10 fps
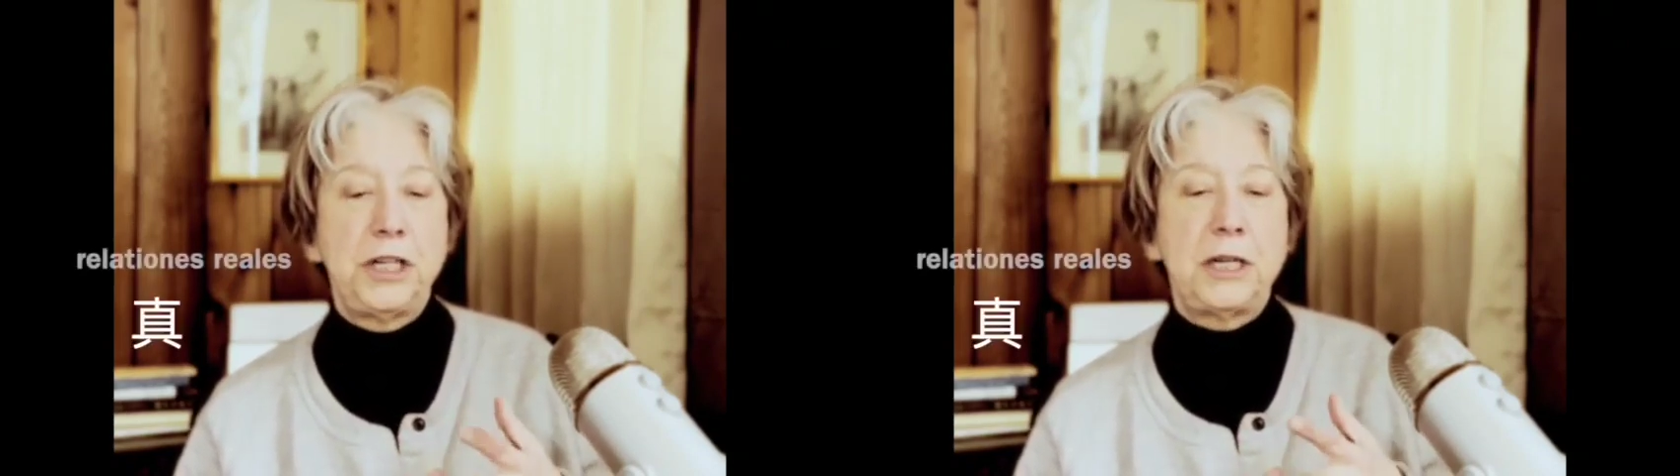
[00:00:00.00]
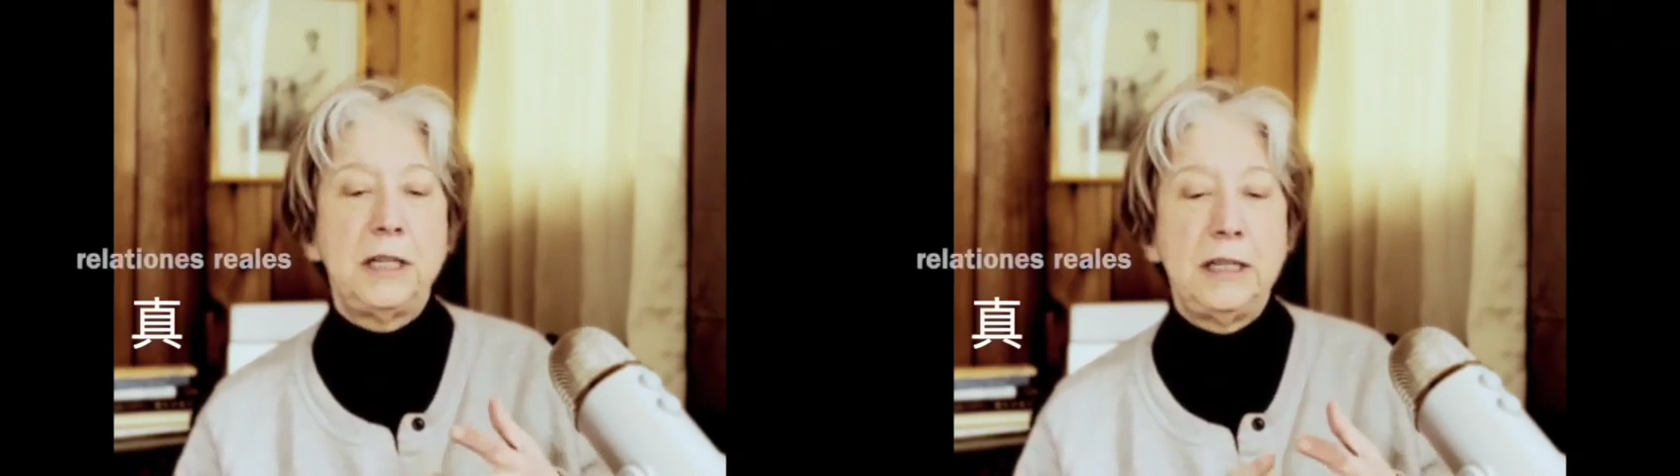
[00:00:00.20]

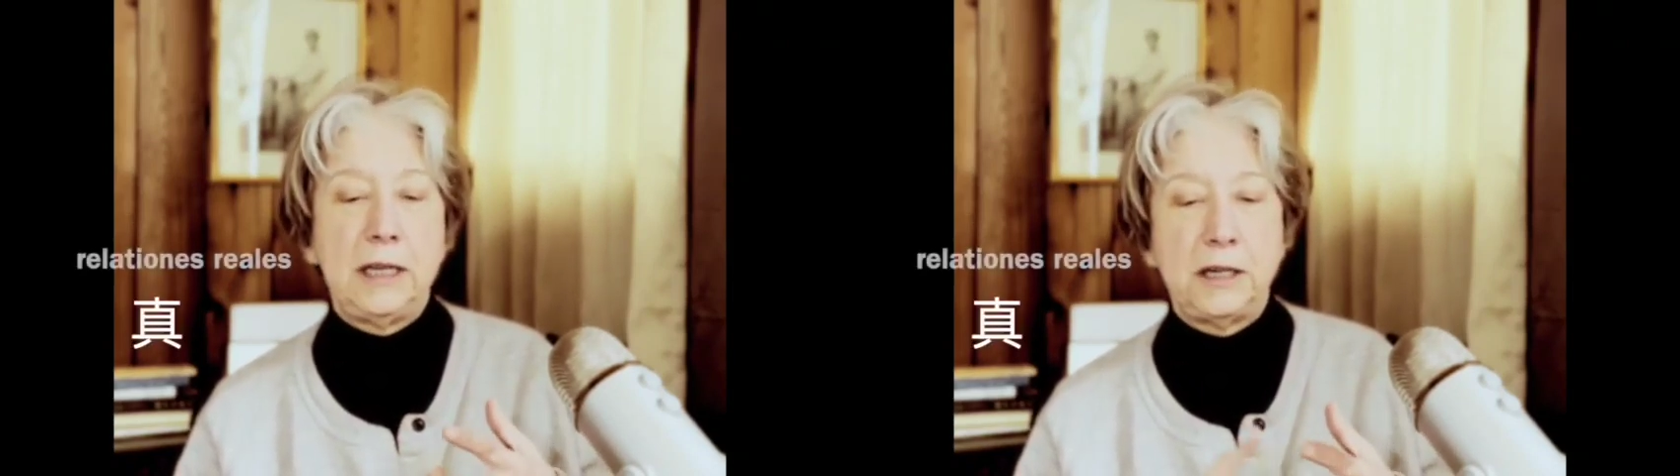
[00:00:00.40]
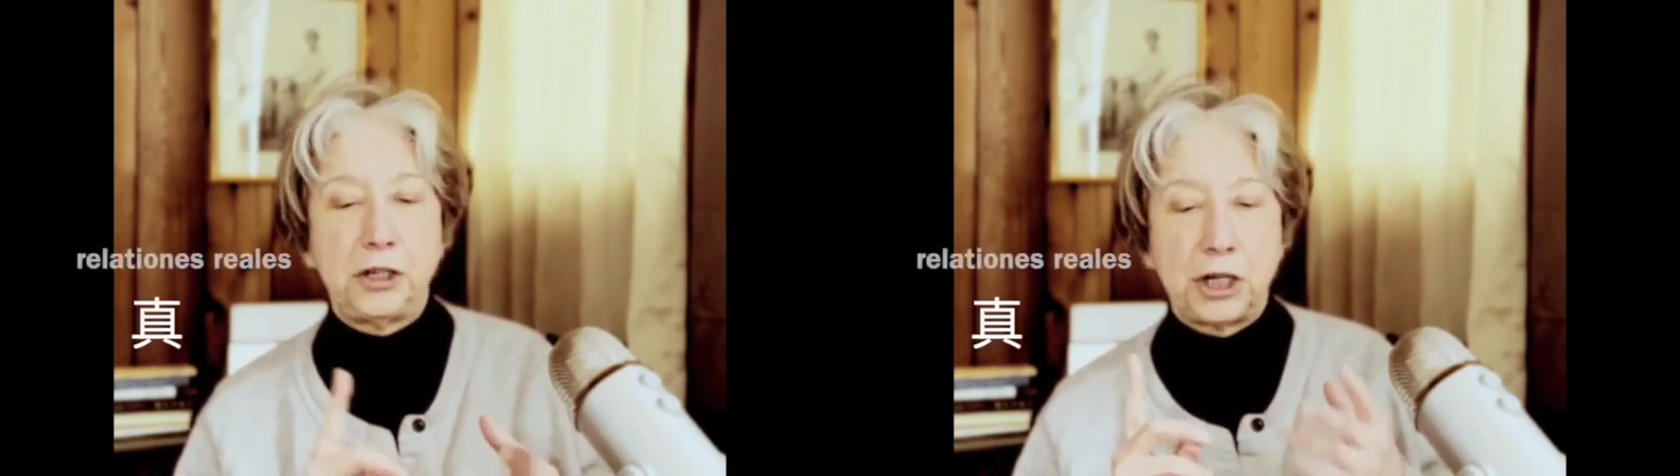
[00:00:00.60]
Zhen
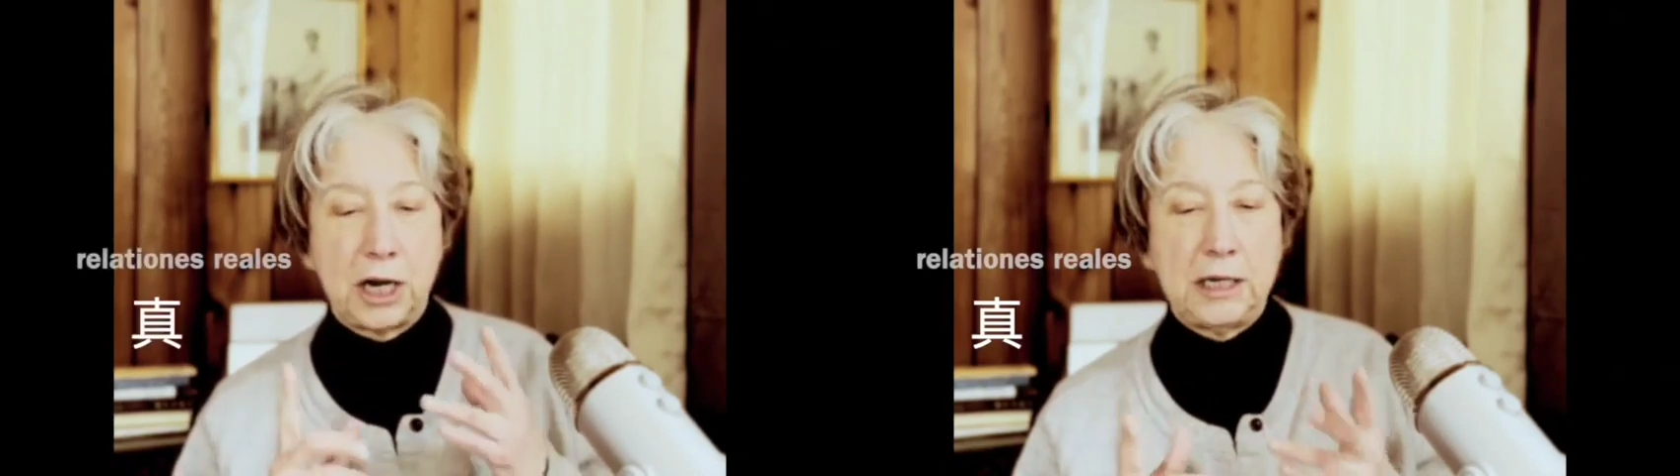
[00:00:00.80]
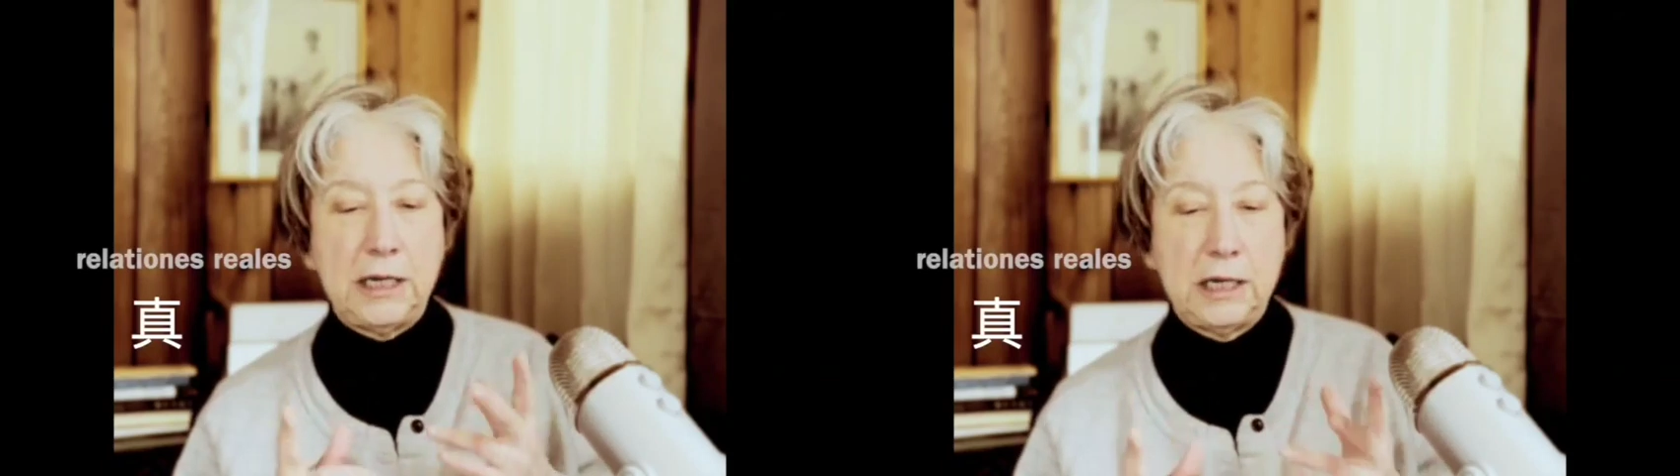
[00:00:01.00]
in
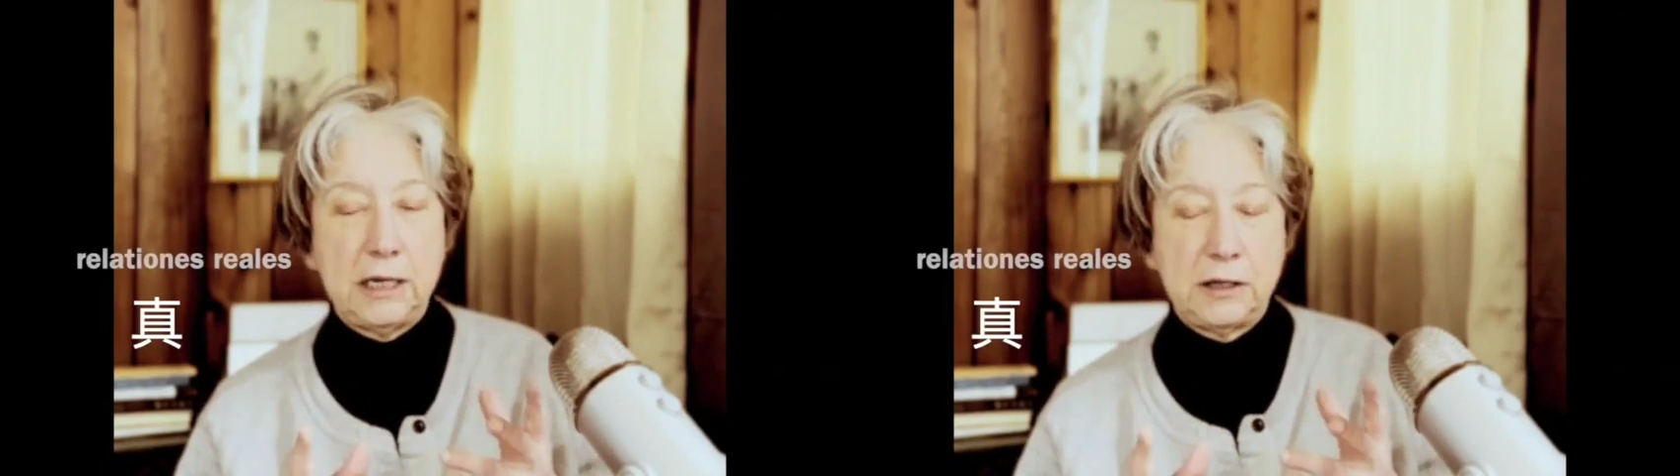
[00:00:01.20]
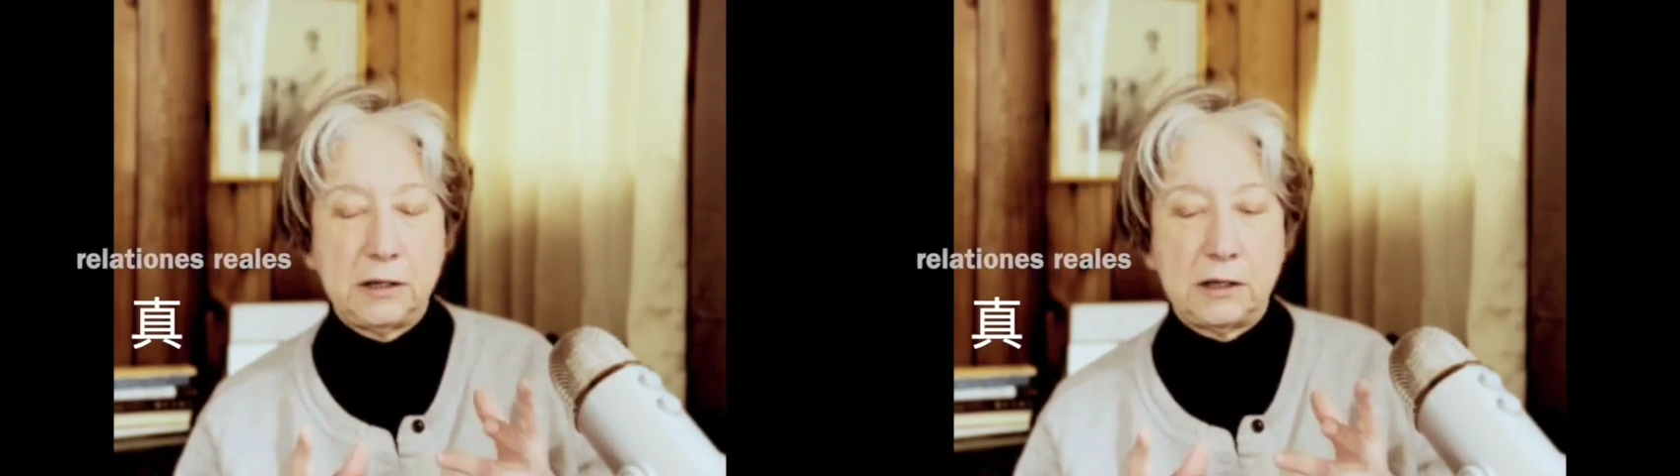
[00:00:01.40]

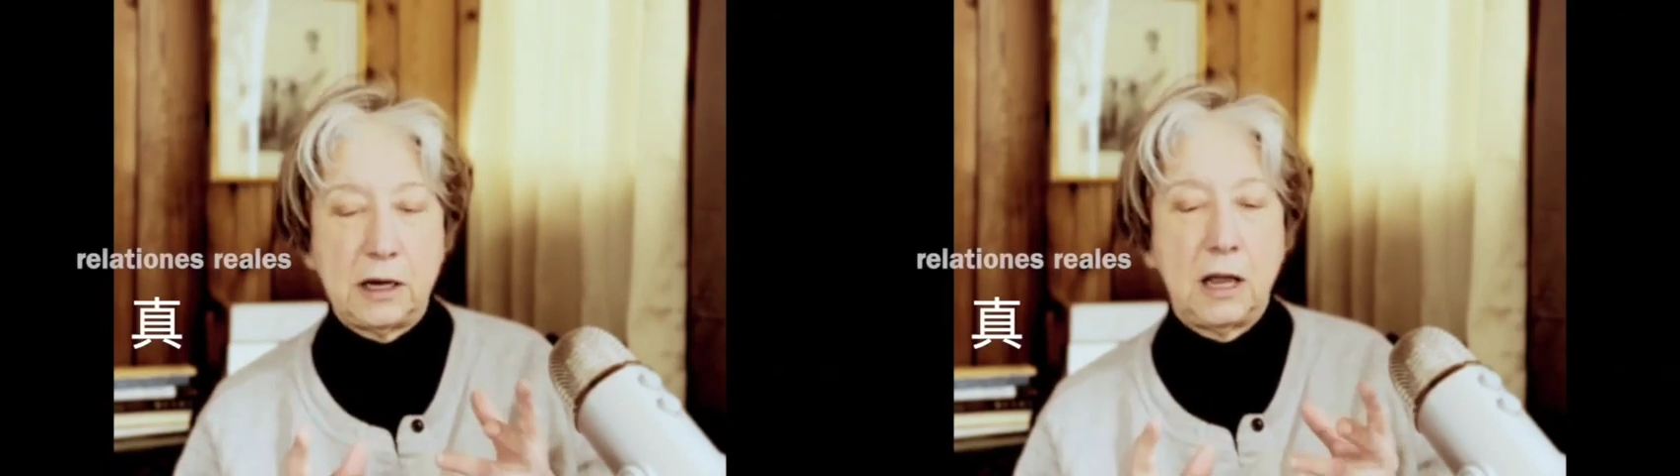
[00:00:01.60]
Chinese,